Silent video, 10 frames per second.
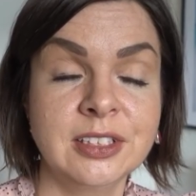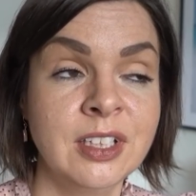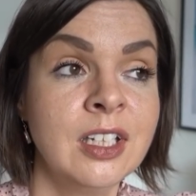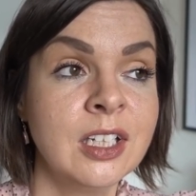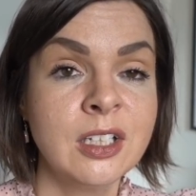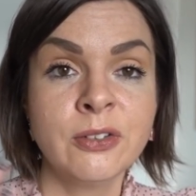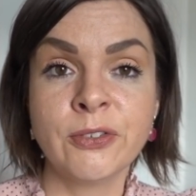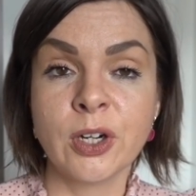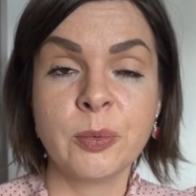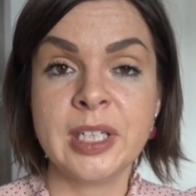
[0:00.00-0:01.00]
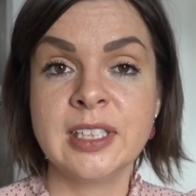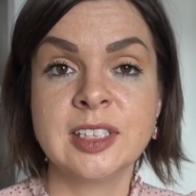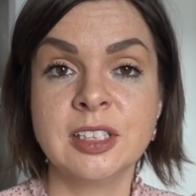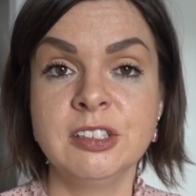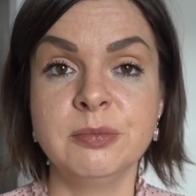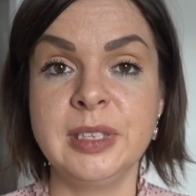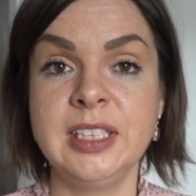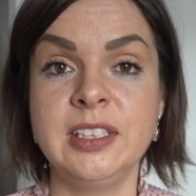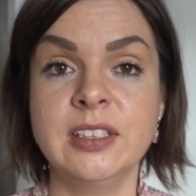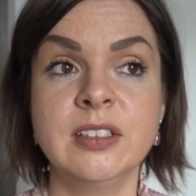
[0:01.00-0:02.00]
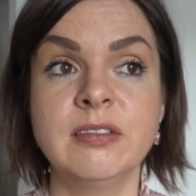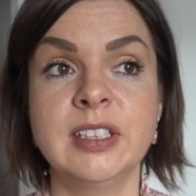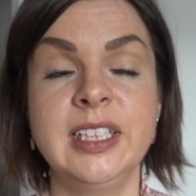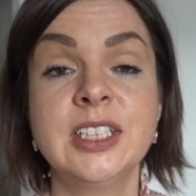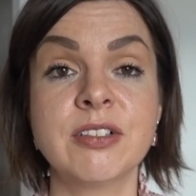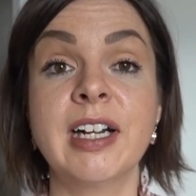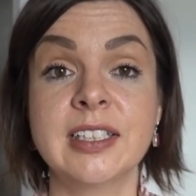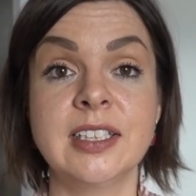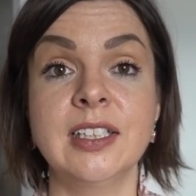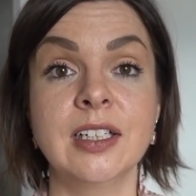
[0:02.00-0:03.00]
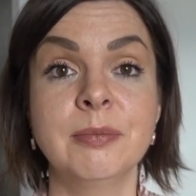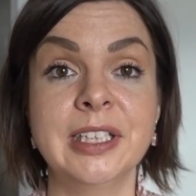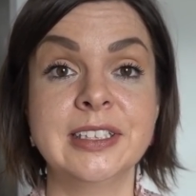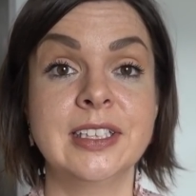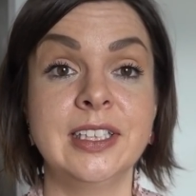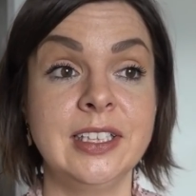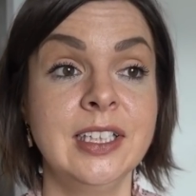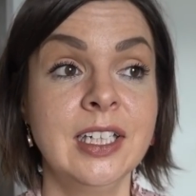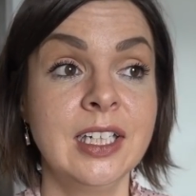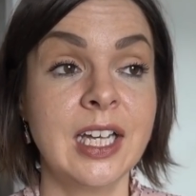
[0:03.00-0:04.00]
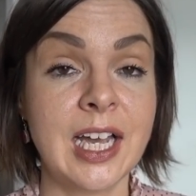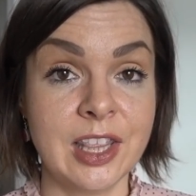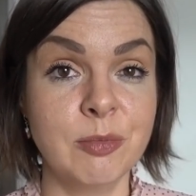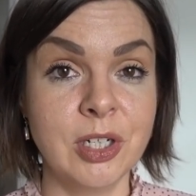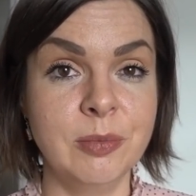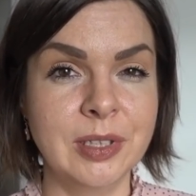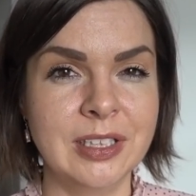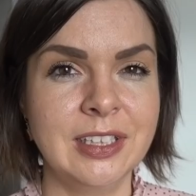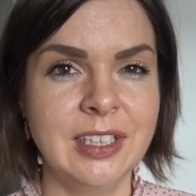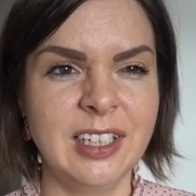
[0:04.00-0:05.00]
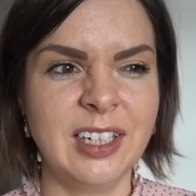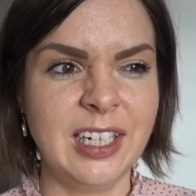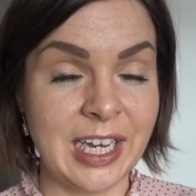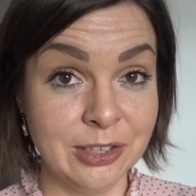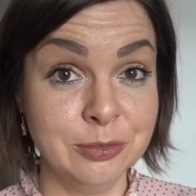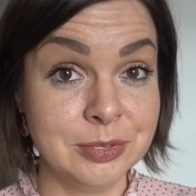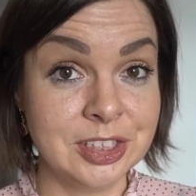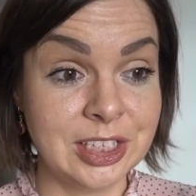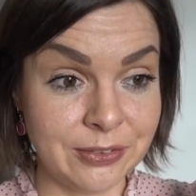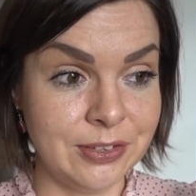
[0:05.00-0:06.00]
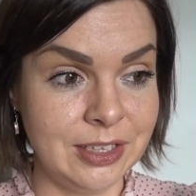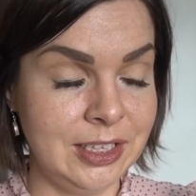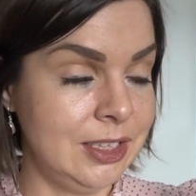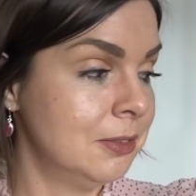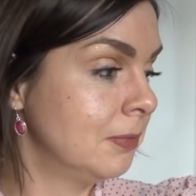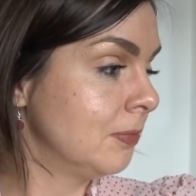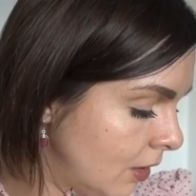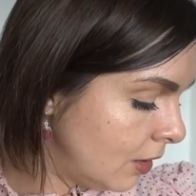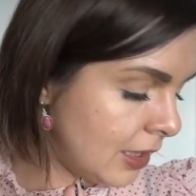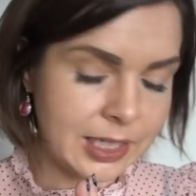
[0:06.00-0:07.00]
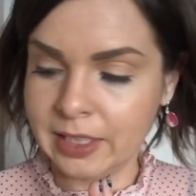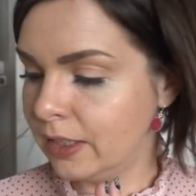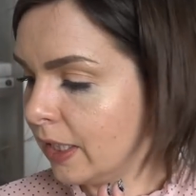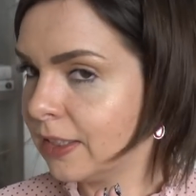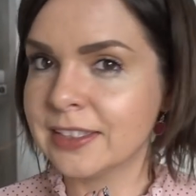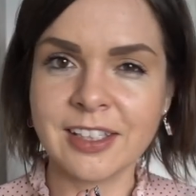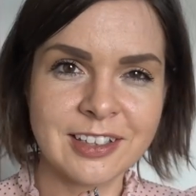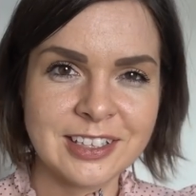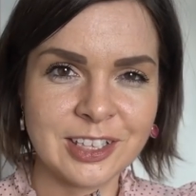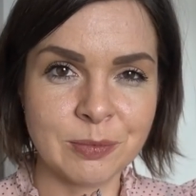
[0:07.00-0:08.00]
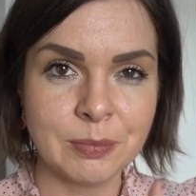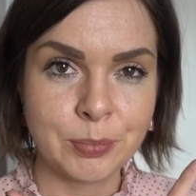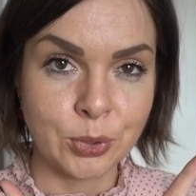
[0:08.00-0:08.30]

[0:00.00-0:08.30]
and following their social media and interacting basically at the moment helps, definitely. Okay, next item,